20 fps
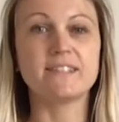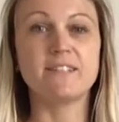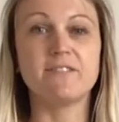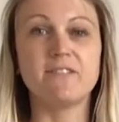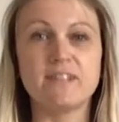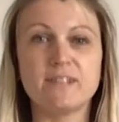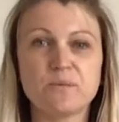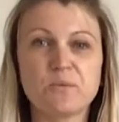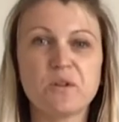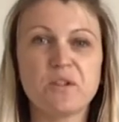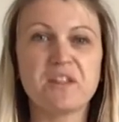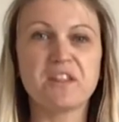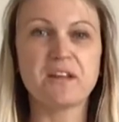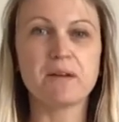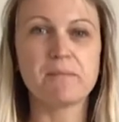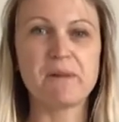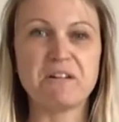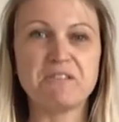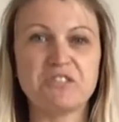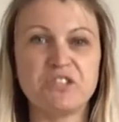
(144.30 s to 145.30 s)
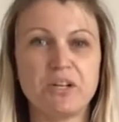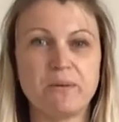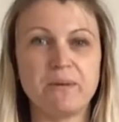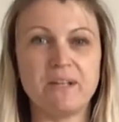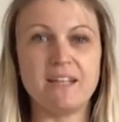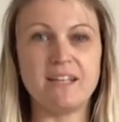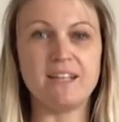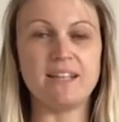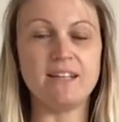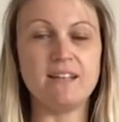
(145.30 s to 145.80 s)
if there's one thing about Joey
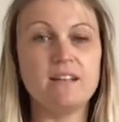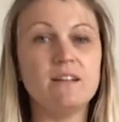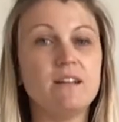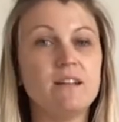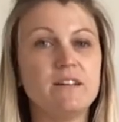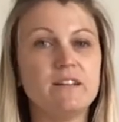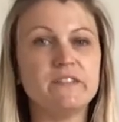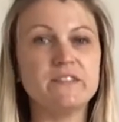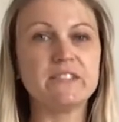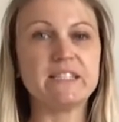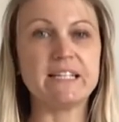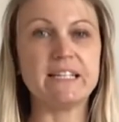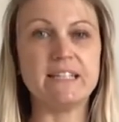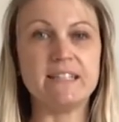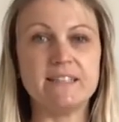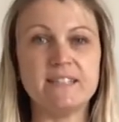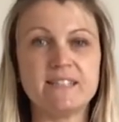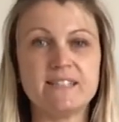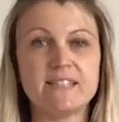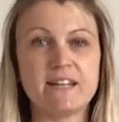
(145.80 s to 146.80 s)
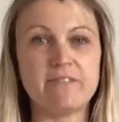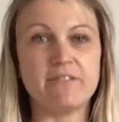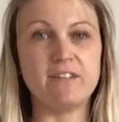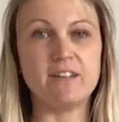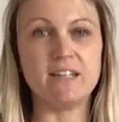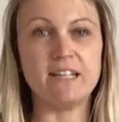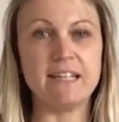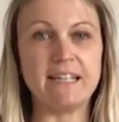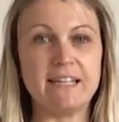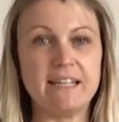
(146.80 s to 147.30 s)
that he loves, it is
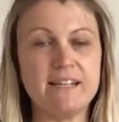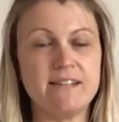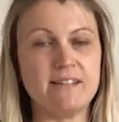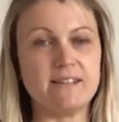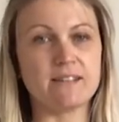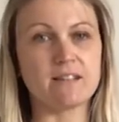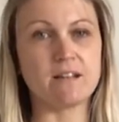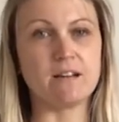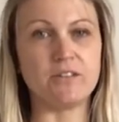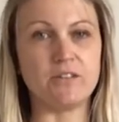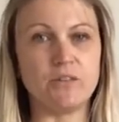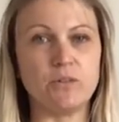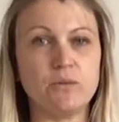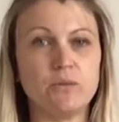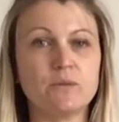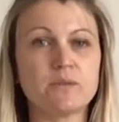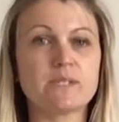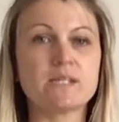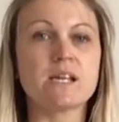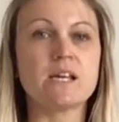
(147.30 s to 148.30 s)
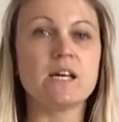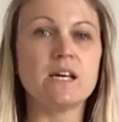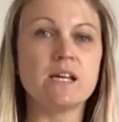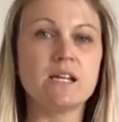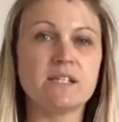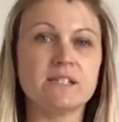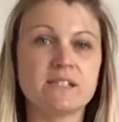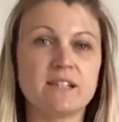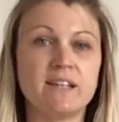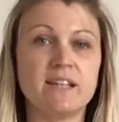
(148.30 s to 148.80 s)
definitely his cuddles.
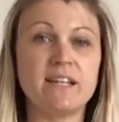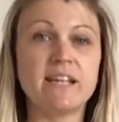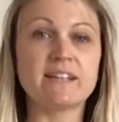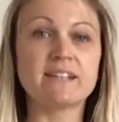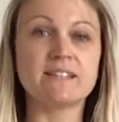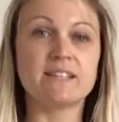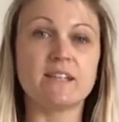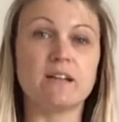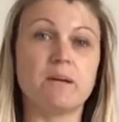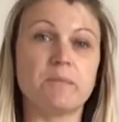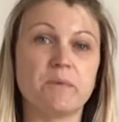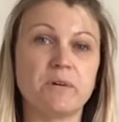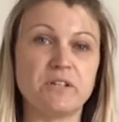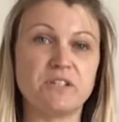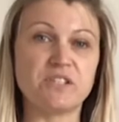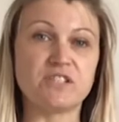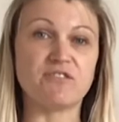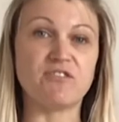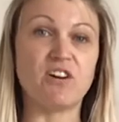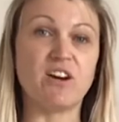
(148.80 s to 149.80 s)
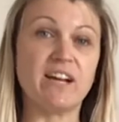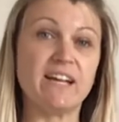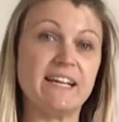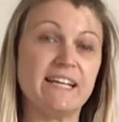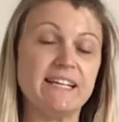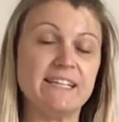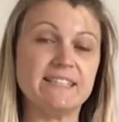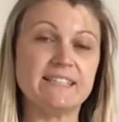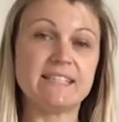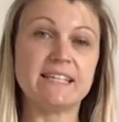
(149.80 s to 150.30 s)
So the next thing I'm going to write
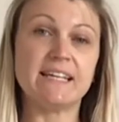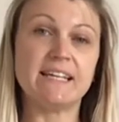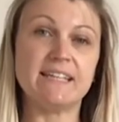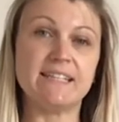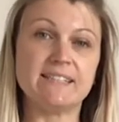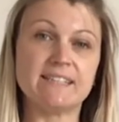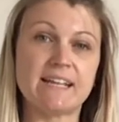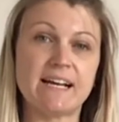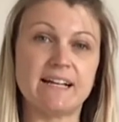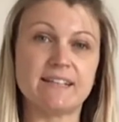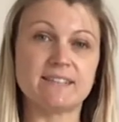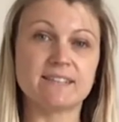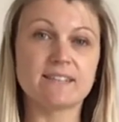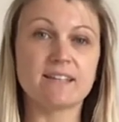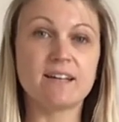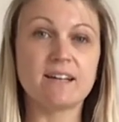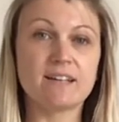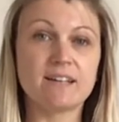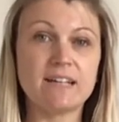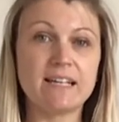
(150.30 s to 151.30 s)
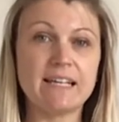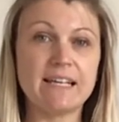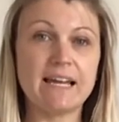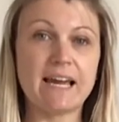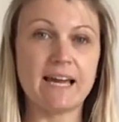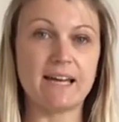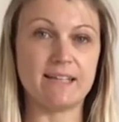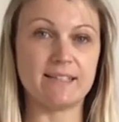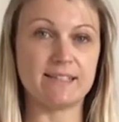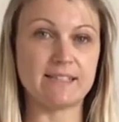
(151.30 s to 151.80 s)
is he is as cuddly
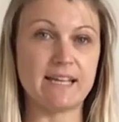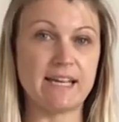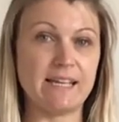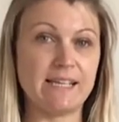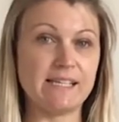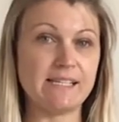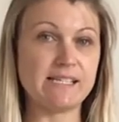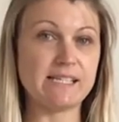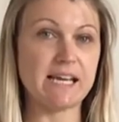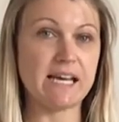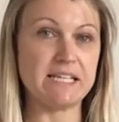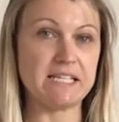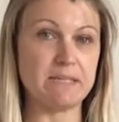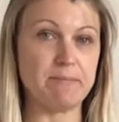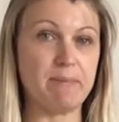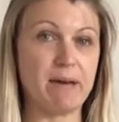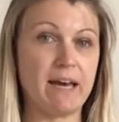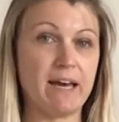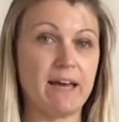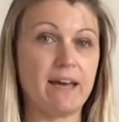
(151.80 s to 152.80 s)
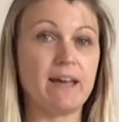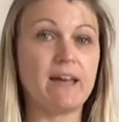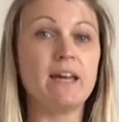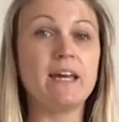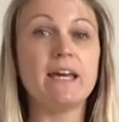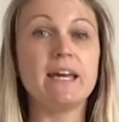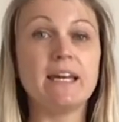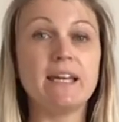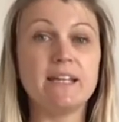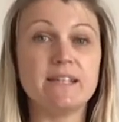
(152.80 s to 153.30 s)
as a teddy bear.
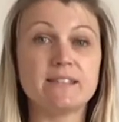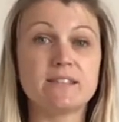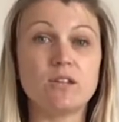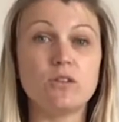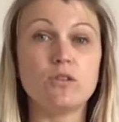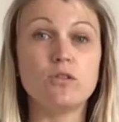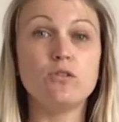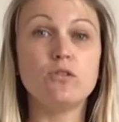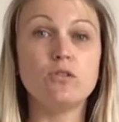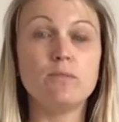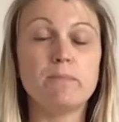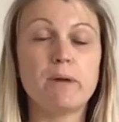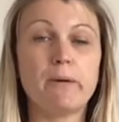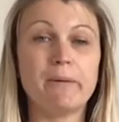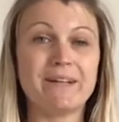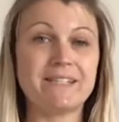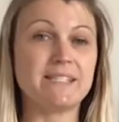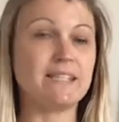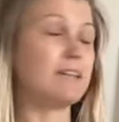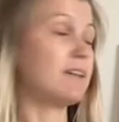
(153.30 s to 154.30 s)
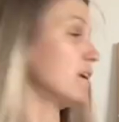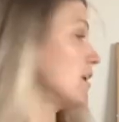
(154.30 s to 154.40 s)
It's a new poetic